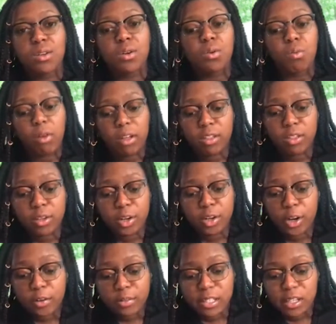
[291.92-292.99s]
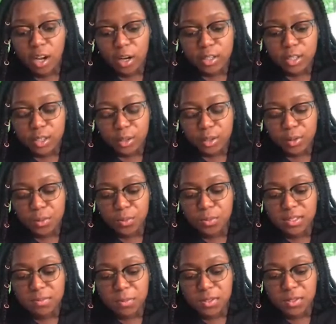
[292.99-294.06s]
Well, the Curve Teen Art Show
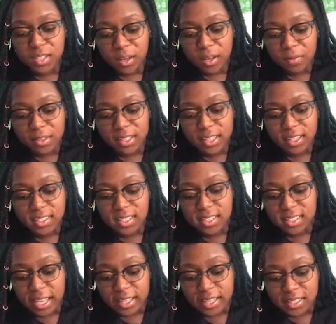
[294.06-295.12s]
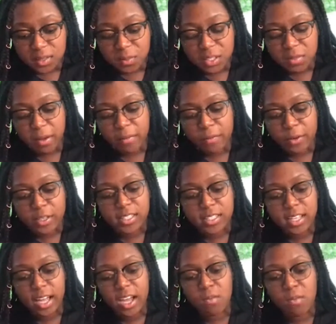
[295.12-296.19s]
was most definitely a success. It was my
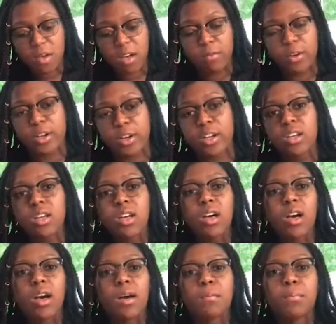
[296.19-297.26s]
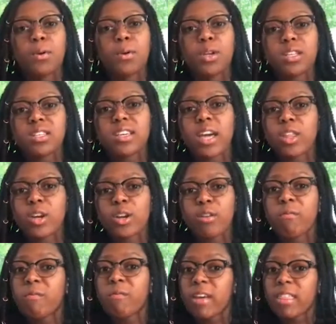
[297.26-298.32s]
first time ever um, putting together
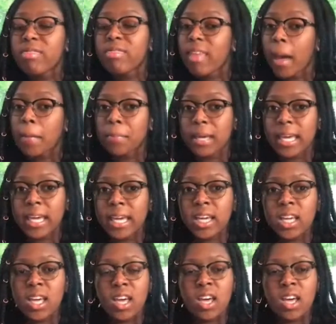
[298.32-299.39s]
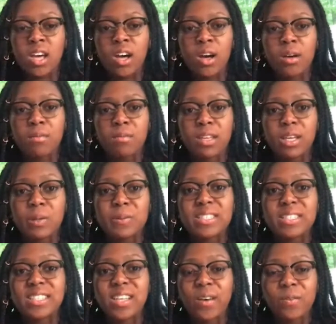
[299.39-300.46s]
an event that big. Um, it
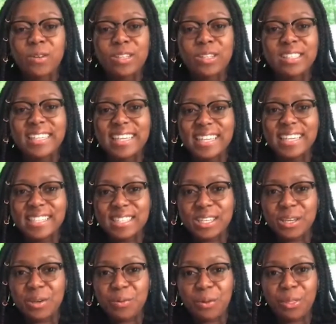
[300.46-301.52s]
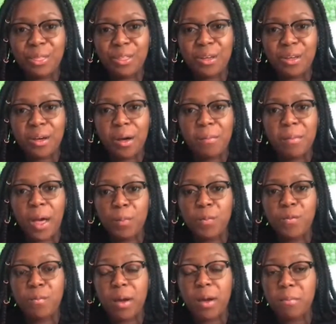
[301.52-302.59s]
was definitely easy with the um,
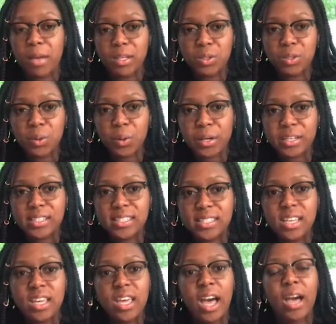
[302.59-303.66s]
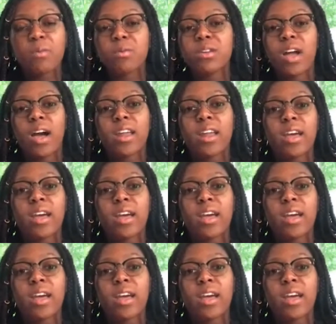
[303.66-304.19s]
help of my mentors. I would not